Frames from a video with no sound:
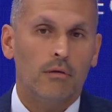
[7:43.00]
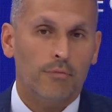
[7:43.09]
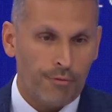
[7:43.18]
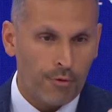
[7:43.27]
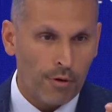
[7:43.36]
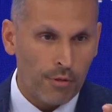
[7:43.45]

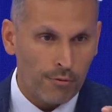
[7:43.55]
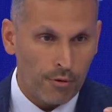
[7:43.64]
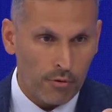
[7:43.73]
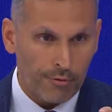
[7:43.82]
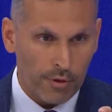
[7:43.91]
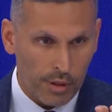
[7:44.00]
for
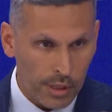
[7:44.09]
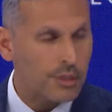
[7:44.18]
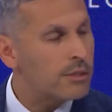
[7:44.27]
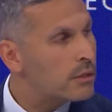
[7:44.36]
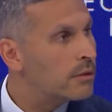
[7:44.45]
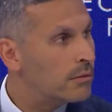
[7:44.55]

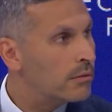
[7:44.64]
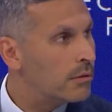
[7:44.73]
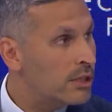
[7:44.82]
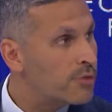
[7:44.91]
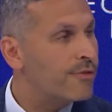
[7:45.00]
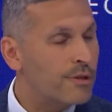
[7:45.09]
this
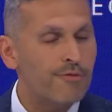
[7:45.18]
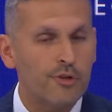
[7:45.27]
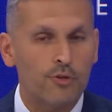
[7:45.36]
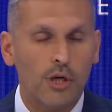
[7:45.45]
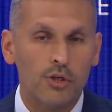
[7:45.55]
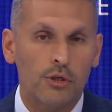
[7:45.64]

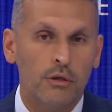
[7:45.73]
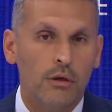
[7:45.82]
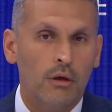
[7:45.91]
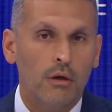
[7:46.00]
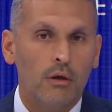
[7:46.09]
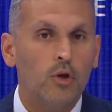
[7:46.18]
infrastructure,
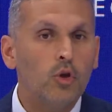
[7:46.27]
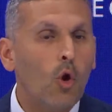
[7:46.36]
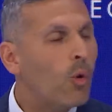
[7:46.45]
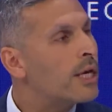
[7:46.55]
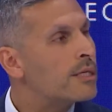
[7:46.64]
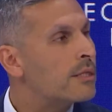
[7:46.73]
no
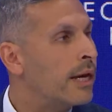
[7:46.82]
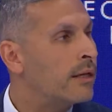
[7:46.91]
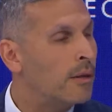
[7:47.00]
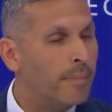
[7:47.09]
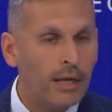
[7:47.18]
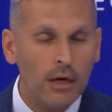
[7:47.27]
less than,
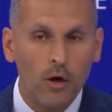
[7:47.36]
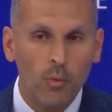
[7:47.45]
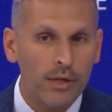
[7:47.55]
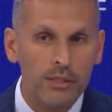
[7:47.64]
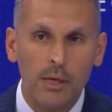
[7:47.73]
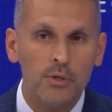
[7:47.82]
depending on
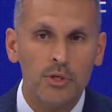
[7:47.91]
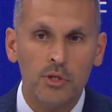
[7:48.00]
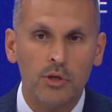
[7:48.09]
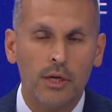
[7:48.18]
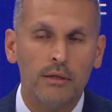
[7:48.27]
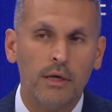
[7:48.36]
what assumptions
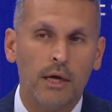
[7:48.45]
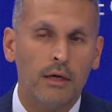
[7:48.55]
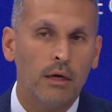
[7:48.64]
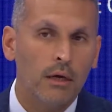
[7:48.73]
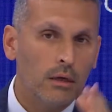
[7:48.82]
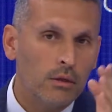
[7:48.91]
you're going to take,
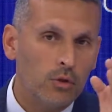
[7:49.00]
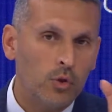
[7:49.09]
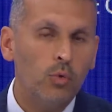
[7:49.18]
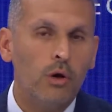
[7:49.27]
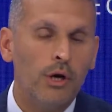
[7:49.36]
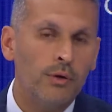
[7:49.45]

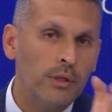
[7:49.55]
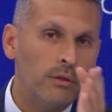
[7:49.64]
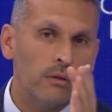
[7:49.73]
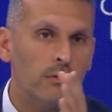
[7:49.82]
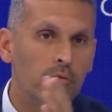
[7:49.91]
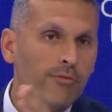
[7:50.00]
200
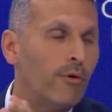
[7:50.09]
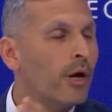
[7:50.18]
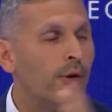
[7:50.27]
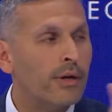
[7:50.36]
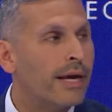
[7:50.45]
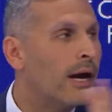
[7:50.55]
to
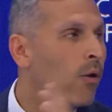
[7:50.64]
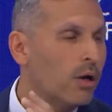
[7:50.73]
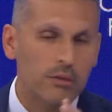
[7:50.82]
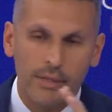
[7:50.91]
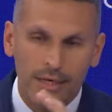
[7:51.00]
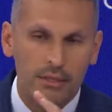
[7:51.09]
400
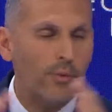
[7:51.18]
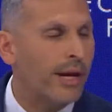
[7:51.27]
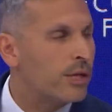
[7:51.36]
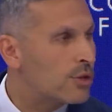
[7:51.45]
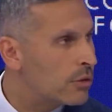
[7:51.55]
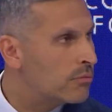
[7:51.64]
gigawatts. That's the
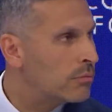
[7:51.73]
range.